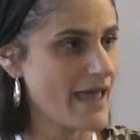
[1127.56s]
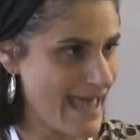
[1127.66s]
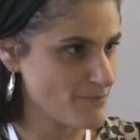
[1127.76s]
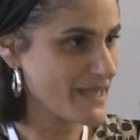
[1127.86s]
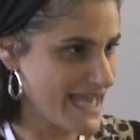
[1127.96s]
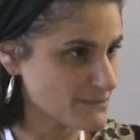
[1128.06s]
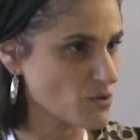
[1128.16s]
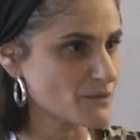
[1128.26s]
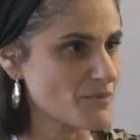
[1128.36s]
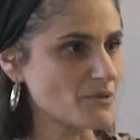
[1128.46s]
MBS,
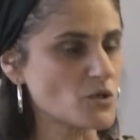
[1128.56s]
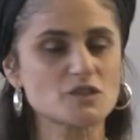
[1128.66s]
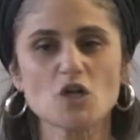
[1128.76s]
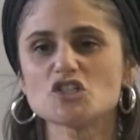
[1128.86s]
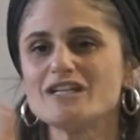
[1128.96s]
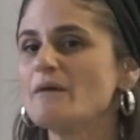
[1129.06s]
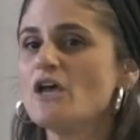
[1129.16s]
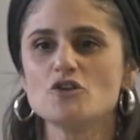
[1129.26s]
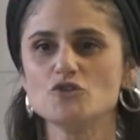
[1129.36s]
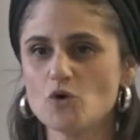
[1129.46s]
modern biblical scholarship,
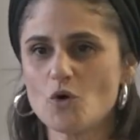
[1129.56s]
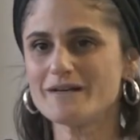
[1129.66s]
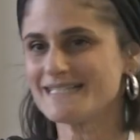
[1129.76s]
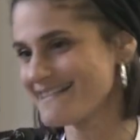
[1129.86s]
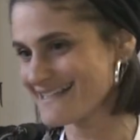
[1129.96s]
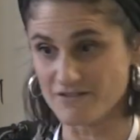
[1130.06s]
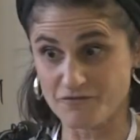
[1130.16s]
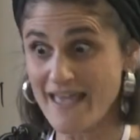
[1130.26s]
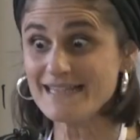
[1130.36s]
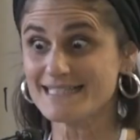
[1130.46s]
nor is it the
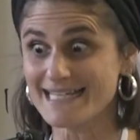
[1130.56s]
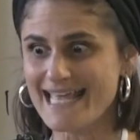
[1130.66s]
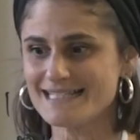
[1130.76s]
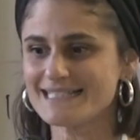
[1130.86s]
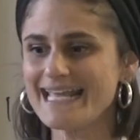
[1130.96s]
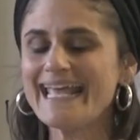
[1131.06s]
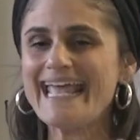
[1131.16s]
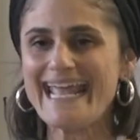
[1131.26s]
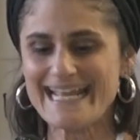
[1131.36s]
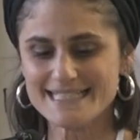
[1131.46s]
defense against it.
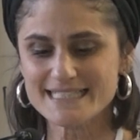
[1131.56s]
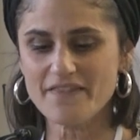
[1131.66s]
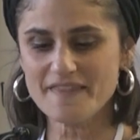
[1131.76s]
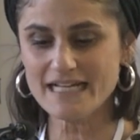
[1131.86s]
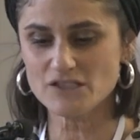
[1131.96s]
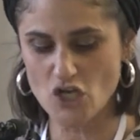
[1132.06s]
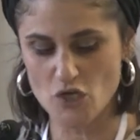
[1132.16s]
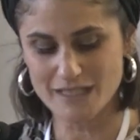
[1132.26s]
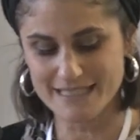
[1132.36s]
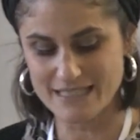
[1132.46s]
It's something
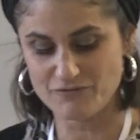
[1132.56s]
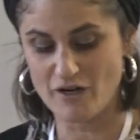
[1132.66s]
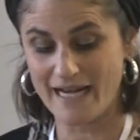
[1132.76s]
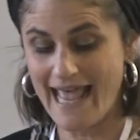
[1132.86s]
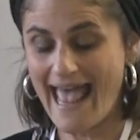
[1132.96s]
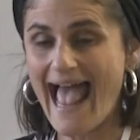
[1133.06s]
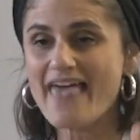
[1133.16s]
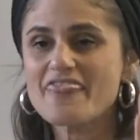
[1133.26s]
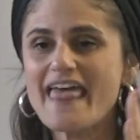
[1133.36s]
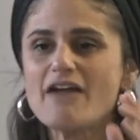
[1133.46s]
totally different.
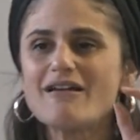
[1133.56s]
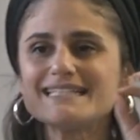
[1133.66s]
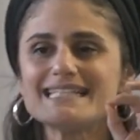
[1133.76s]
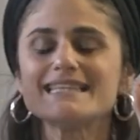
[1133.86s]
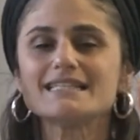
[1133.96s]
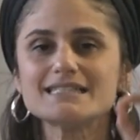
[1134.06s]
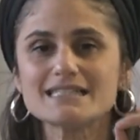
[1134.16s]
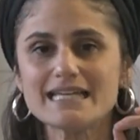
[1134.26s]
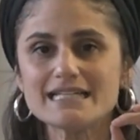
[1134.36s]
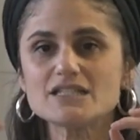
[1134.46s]
And there I see the
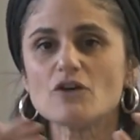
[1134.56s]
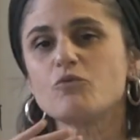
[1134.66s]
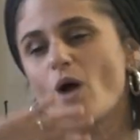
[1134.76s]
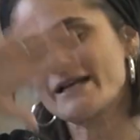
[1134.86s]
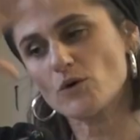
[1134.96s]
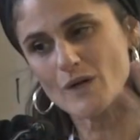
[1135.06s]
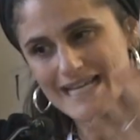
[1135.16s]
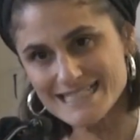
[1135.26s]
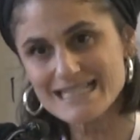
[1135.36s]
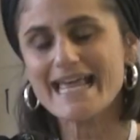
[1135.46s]
seeds of what I call
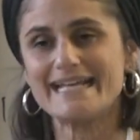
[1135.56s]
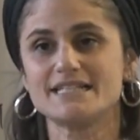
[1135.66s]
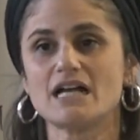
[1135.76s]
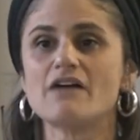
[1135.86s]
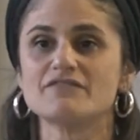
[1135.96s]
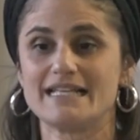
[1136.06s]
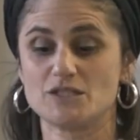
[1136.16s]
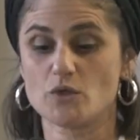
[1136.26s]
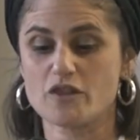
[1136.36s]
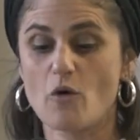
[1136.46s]
his later
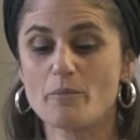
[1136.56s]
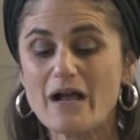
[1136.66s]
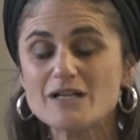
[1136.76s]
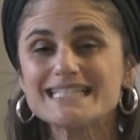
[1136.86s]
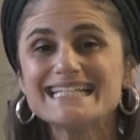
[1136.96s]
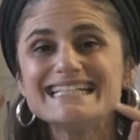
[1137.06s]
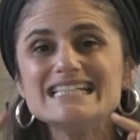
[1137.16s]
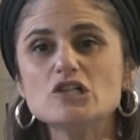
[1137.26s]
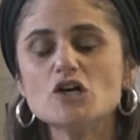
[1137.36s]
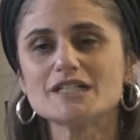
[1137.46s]
covenantal thought, because he
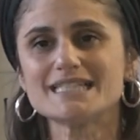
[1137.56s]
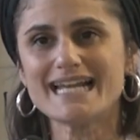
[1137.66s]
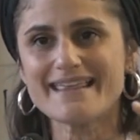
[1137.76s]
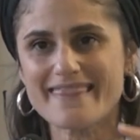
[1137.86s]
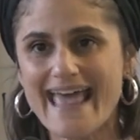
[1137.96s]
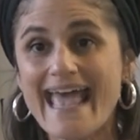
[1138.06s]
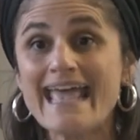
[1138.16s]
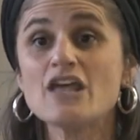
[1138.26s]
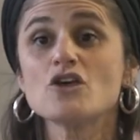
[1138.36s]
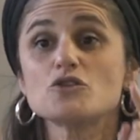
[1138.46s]
looks at it there
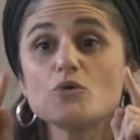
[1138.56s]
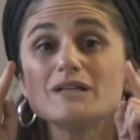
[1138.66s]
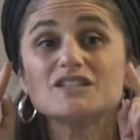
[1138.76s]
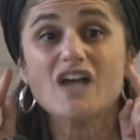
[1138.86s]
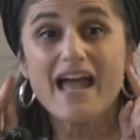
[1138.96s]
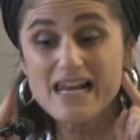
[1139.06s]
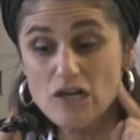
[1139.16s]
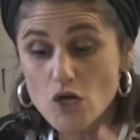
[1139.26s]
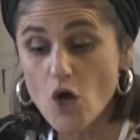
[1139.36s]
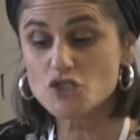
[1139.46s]
through a
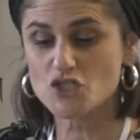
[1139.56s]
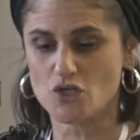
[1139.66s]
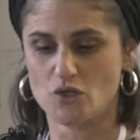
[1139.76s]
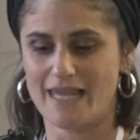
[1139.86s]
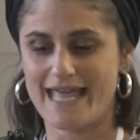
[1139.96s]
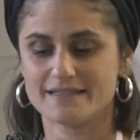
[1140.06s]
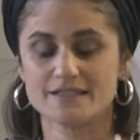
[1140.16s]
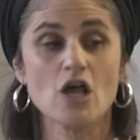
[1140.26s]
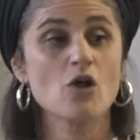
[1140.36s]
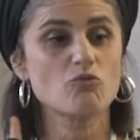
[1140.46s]
dialogical
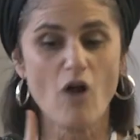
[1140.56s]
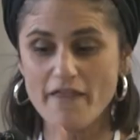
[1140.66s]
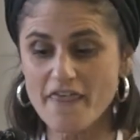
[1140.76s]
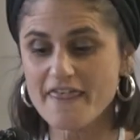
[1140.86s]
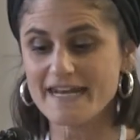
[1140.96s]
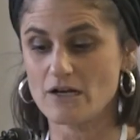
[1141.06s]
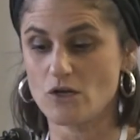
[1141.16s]
lens rather than a